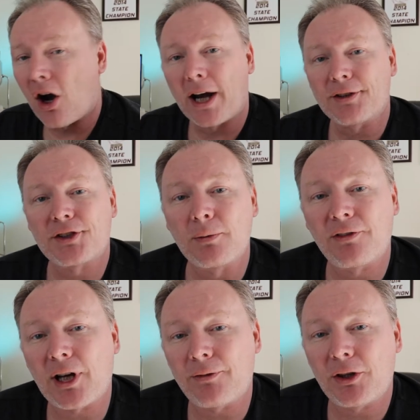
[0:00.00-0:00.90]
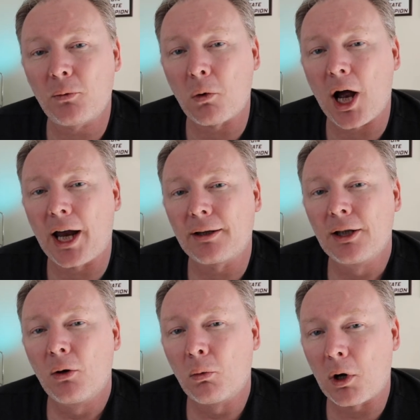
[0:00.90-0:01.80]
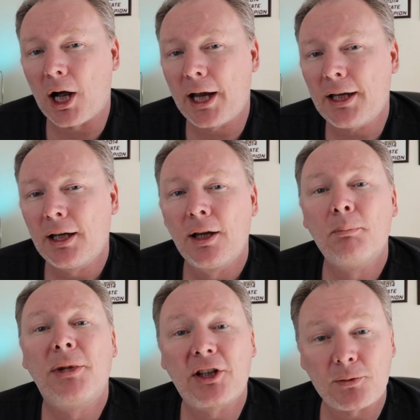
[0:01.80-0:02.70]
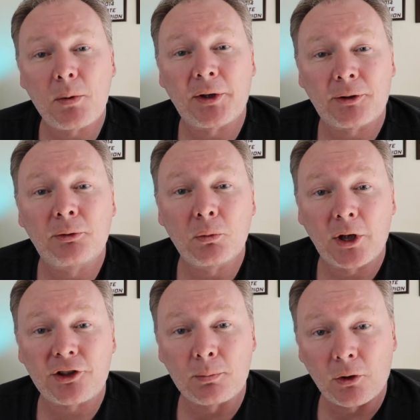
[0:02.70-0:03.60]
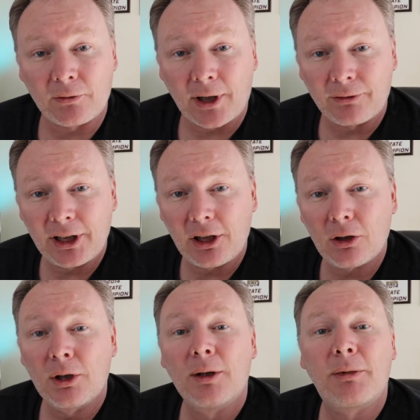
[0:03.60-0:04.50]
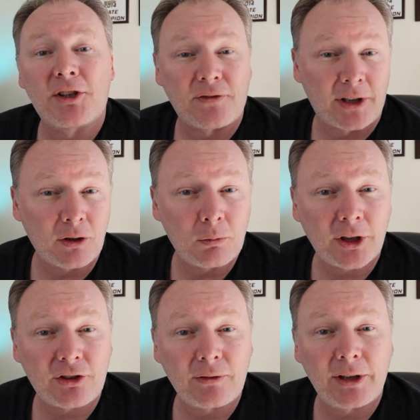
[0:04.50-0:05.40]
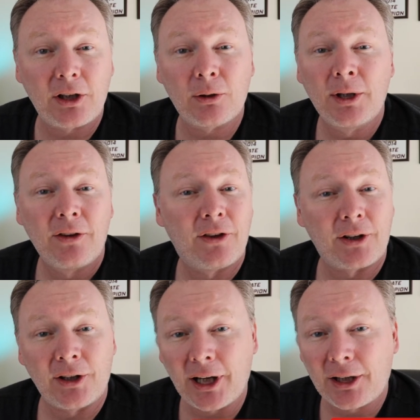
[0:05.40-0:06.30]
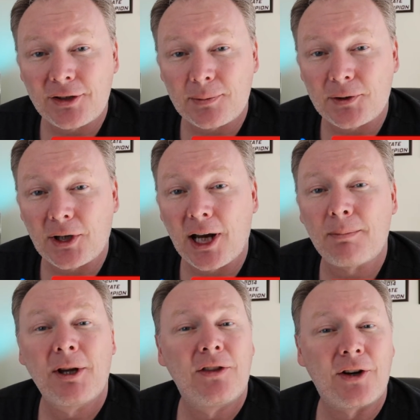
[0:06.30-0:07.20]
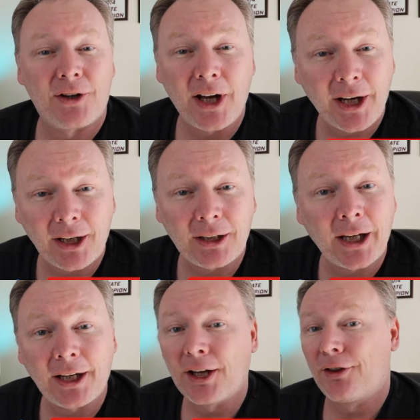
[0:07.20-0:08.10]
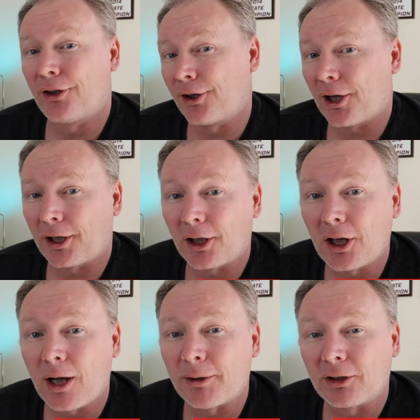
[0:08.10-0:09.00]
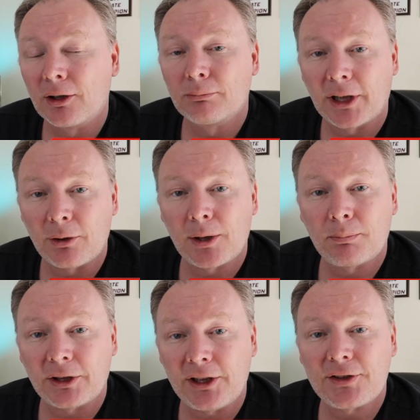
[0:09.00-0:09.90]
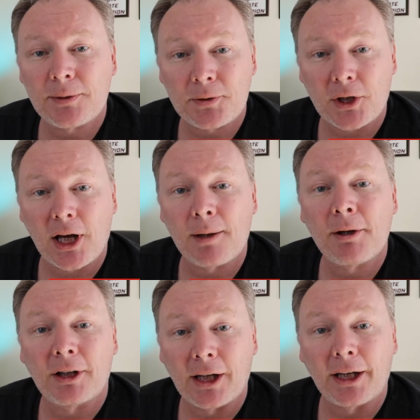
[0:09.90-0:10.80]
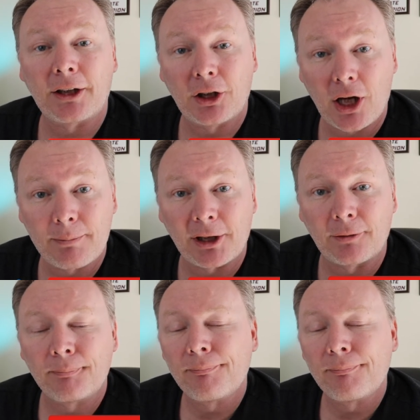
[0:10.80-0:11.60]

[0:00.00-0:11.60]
All right, so we've covered the why. Why? Because we want them to watch more of our video, because if they don't watch the video, they're not gonna subscribe, they're not gonna like, they're not gonna comment. By the way, please subscribe, like, and comment.